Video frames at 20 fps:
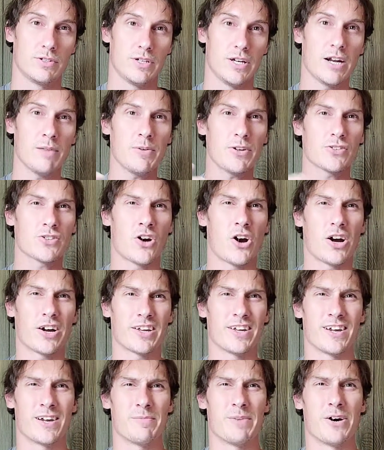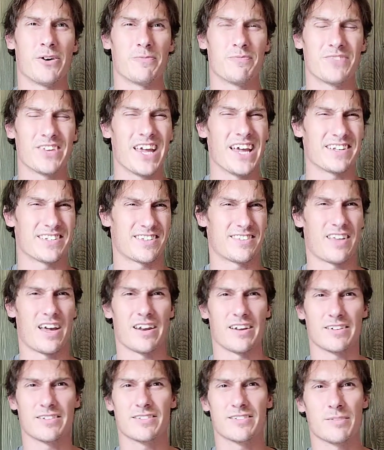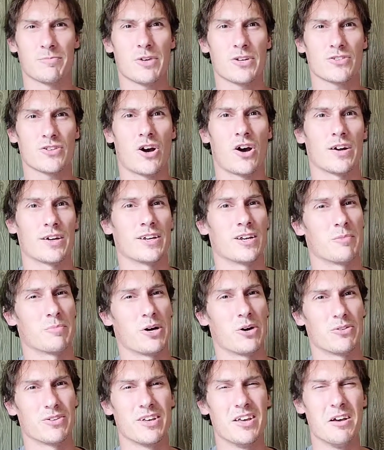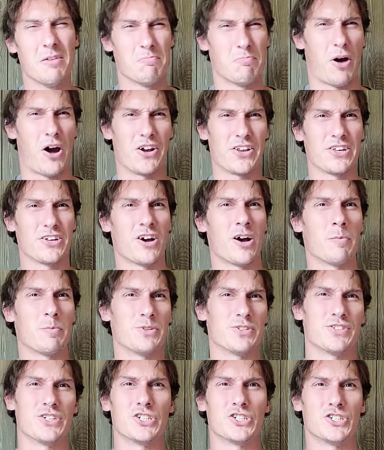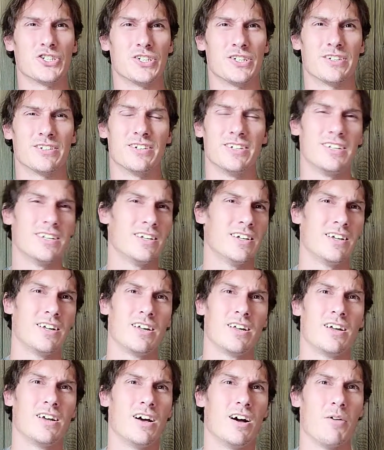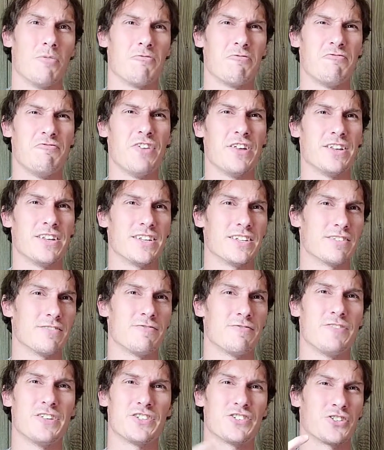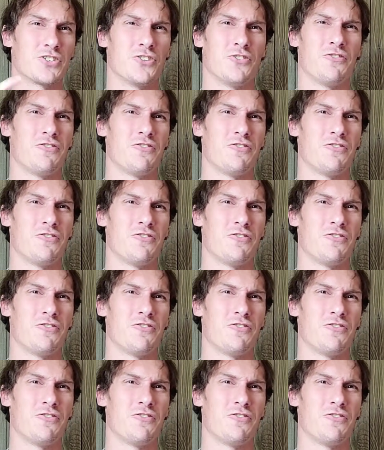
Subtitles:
And I'm not talking about aesthetics. I'm not talking about body composition, fitness, physical